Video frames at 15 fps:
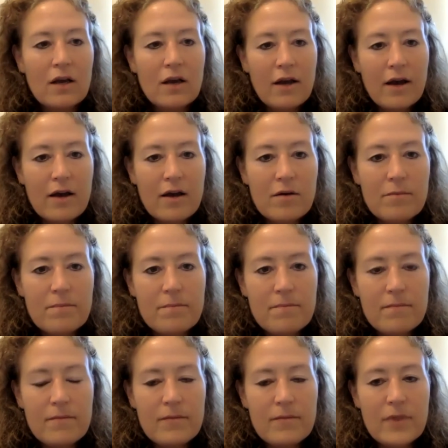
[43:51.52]

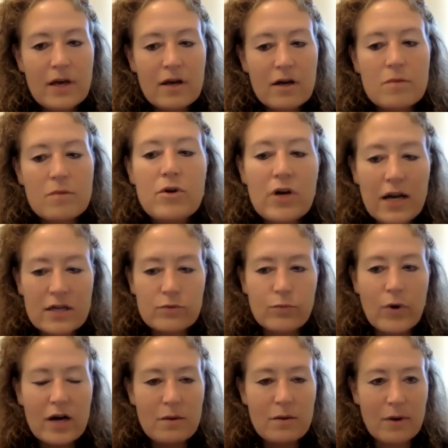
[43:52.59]
The community has
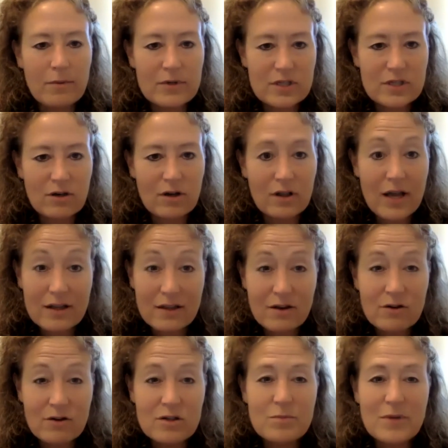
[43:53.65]
wanted to be able to collect
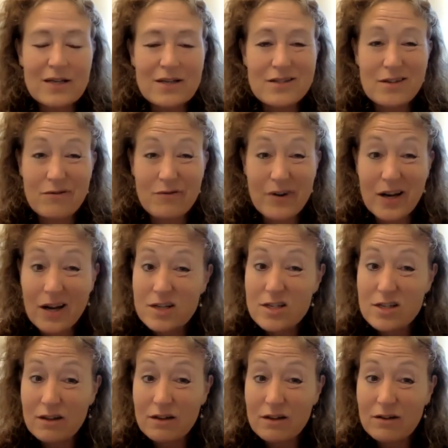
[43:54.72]
those because it's a
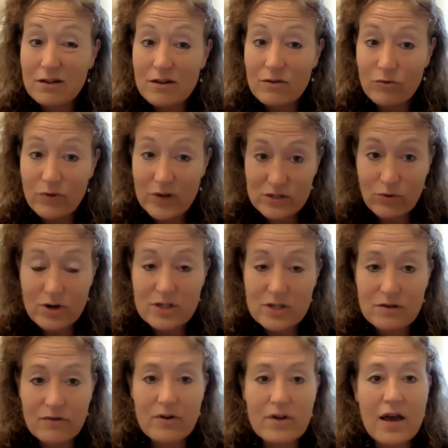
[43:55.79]
financial
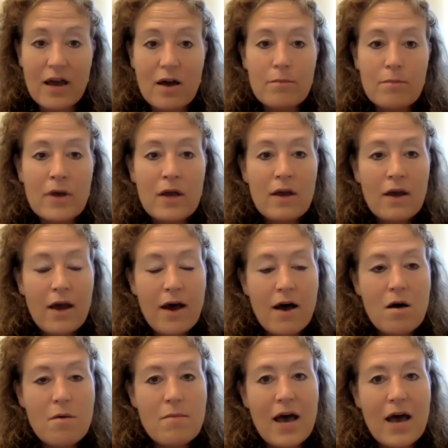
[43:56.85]
resource for them,
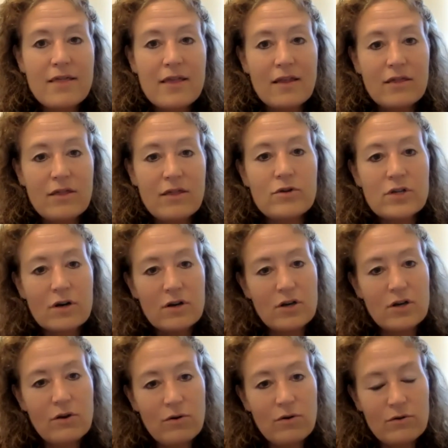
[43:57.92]
and then those are
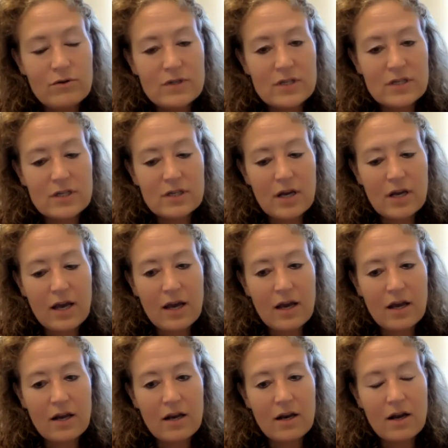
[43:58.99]
used
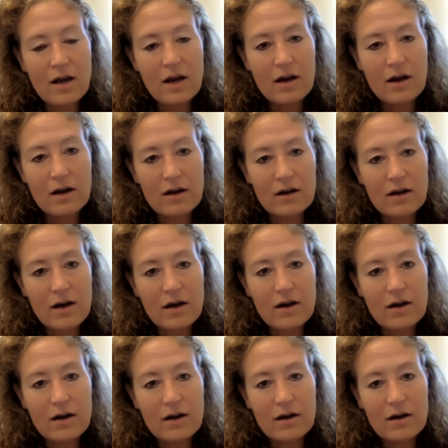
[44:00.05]
in
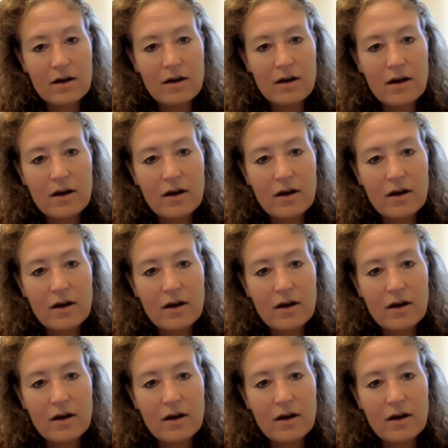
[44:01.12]
an